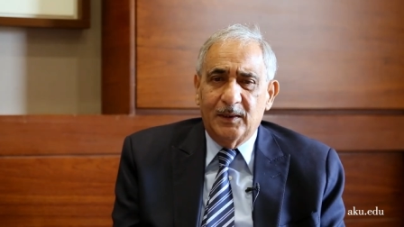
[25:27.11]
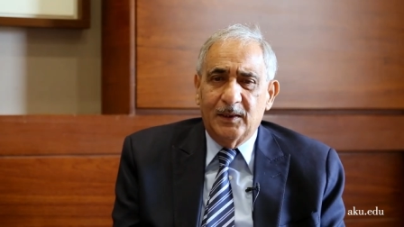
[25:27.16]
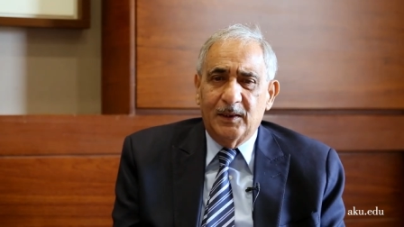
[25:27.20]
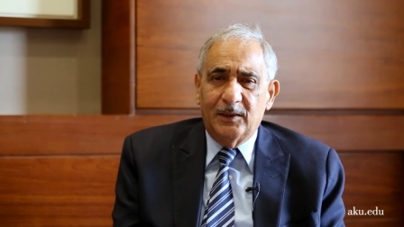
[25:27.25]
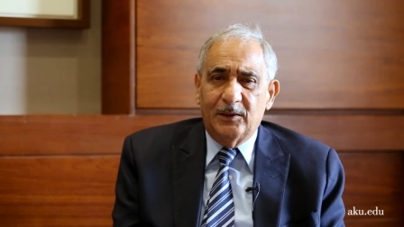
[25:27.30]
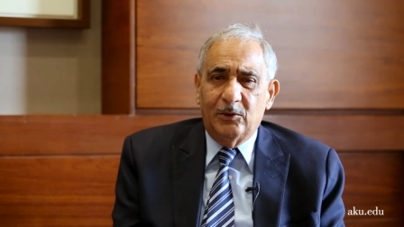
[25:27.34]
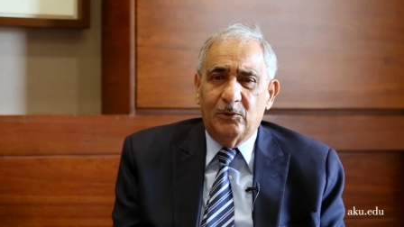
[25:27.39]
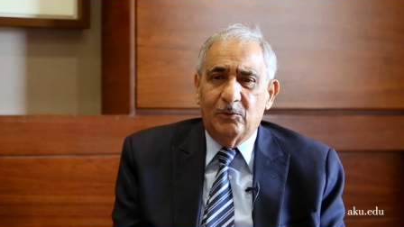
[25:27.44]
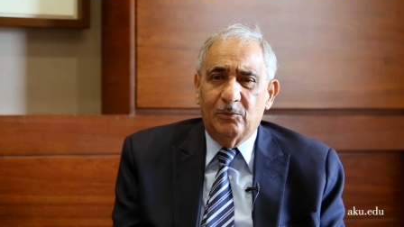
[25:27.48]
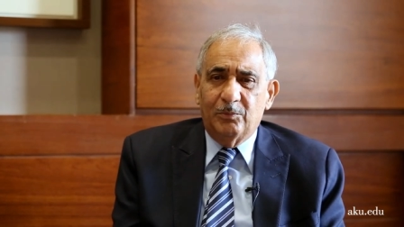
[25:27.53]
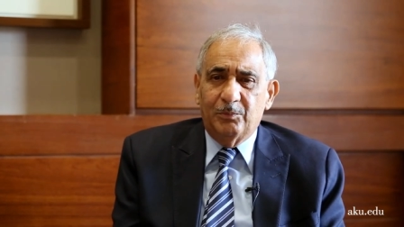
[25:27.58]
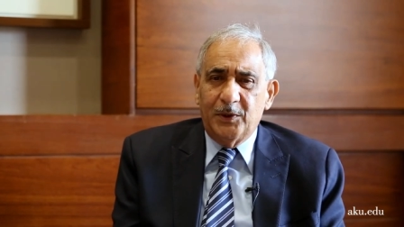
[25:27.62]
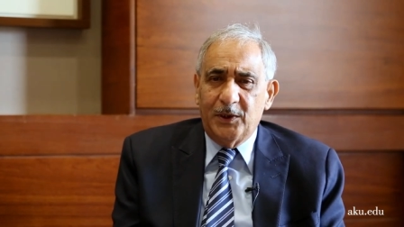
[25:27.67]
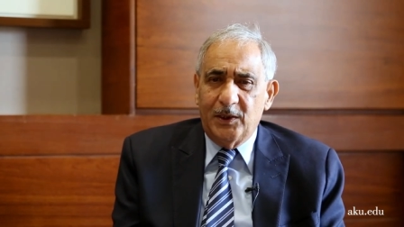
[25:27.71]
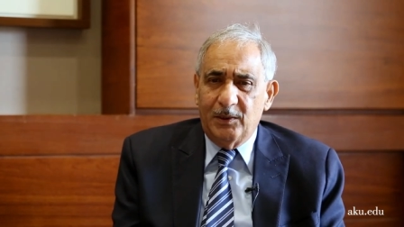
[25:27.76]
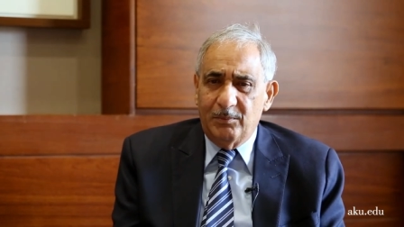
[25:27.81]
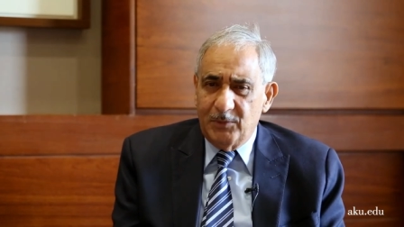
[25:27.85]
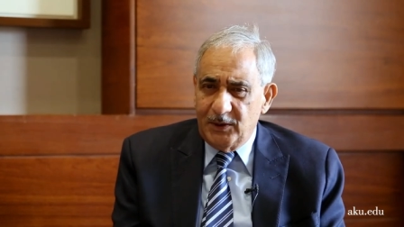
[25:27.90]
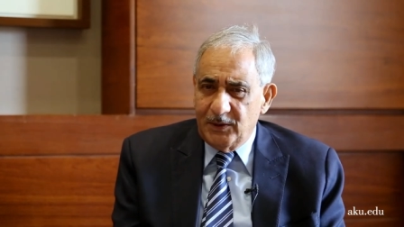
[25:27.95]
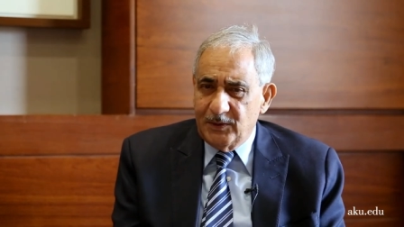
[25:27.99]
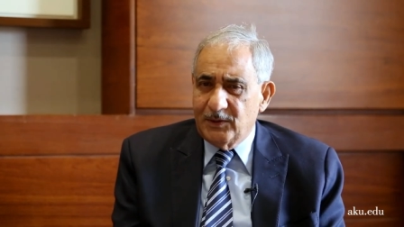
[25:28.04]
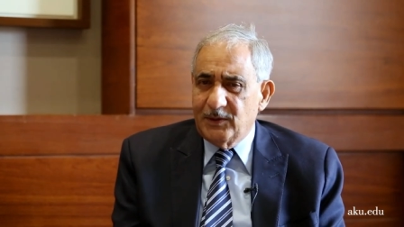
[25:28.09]
you know,
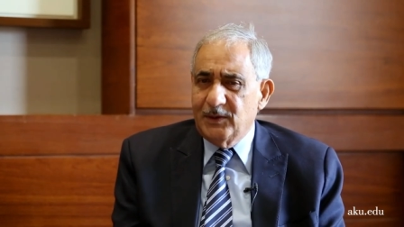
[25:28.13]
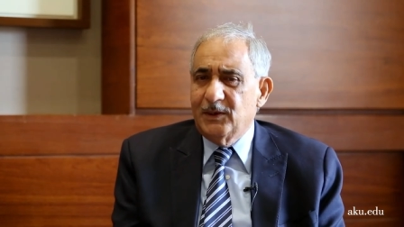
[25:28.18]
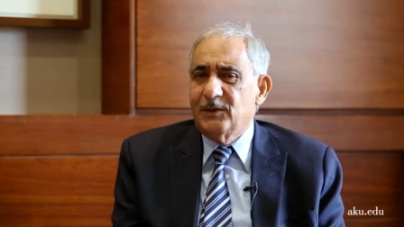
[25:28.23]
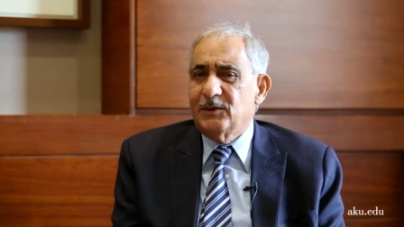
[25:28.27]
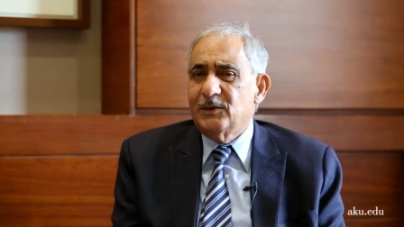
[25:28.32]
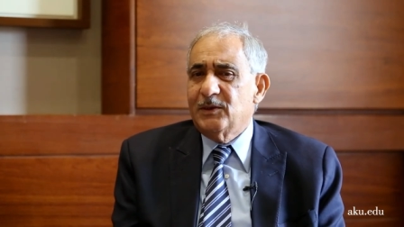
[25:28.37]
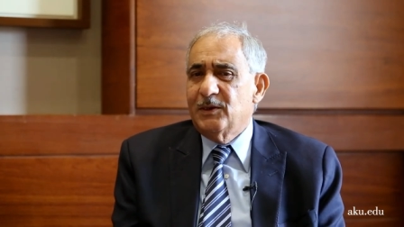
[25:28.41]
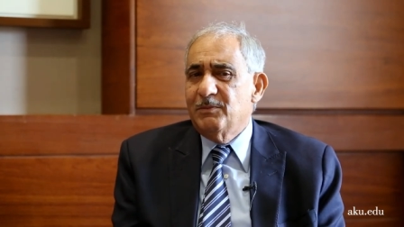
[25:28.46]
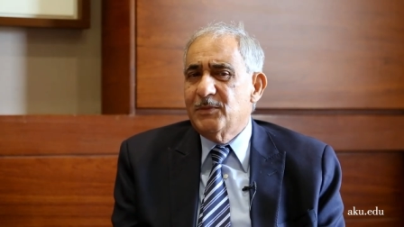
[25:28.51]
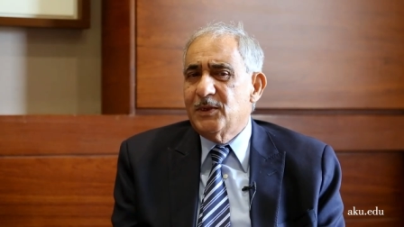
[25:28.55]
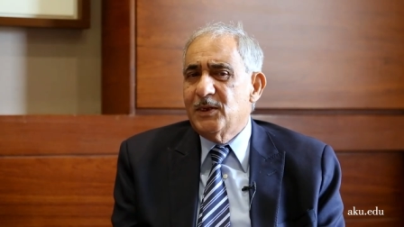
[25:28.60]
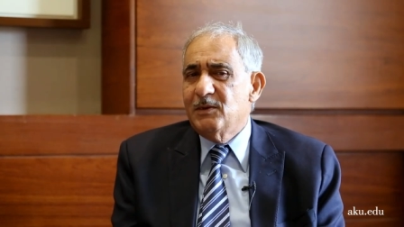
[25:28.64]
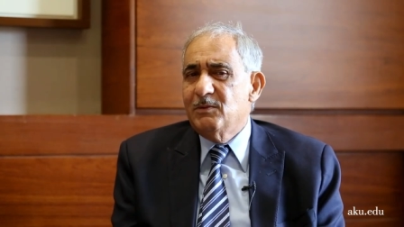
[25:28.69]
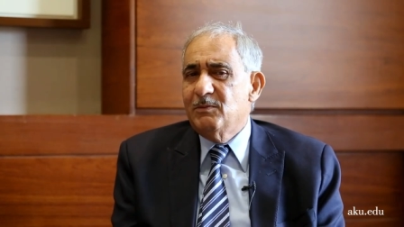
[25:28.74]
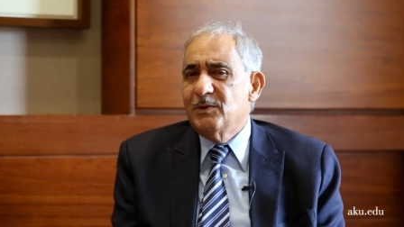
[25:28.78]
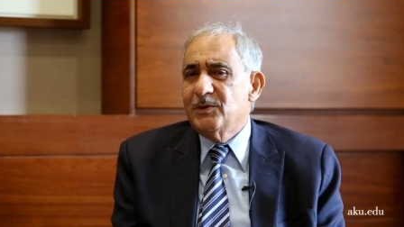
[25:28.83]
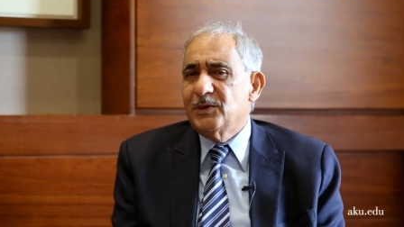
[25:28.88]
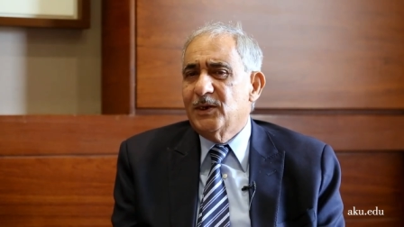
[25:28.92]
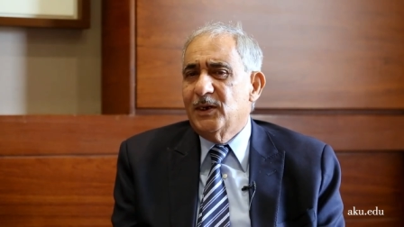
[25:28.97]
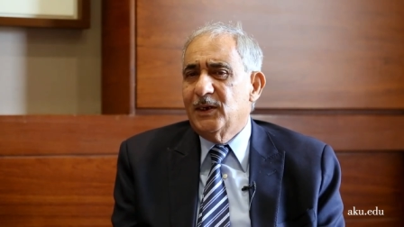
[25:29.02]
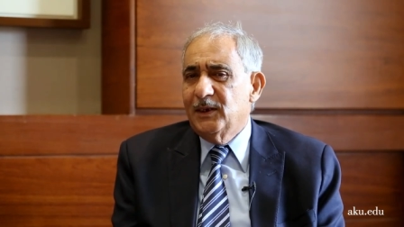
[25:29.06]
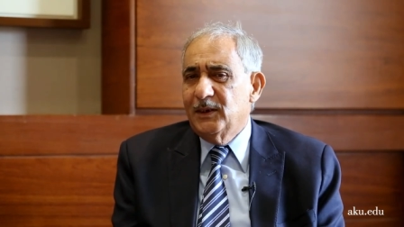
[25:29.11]
PMDC is something which
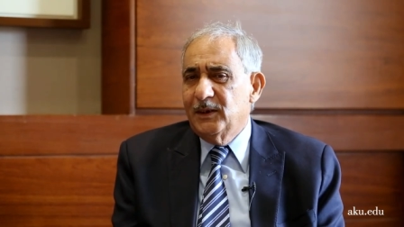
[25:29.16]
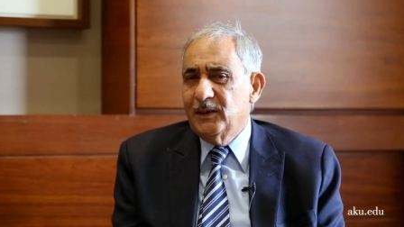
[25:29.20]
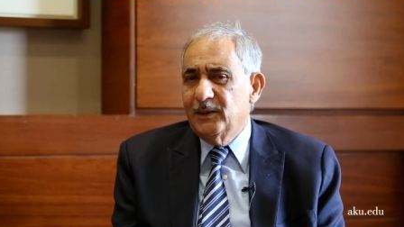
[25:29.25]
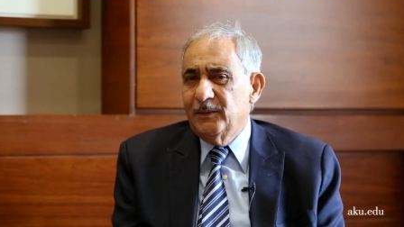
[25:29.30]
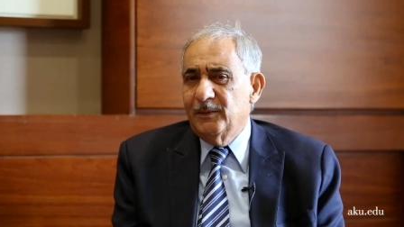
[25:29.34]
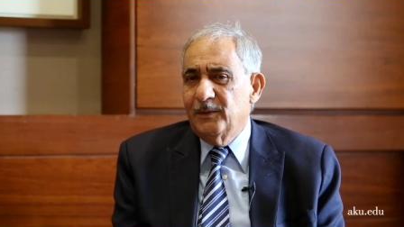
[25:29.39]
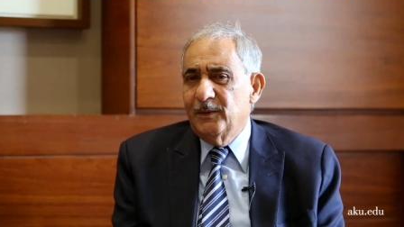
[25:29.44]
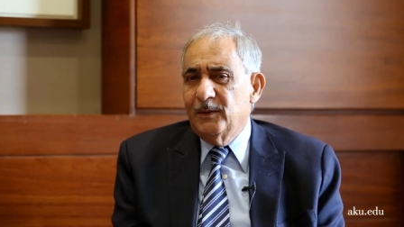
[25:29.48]
I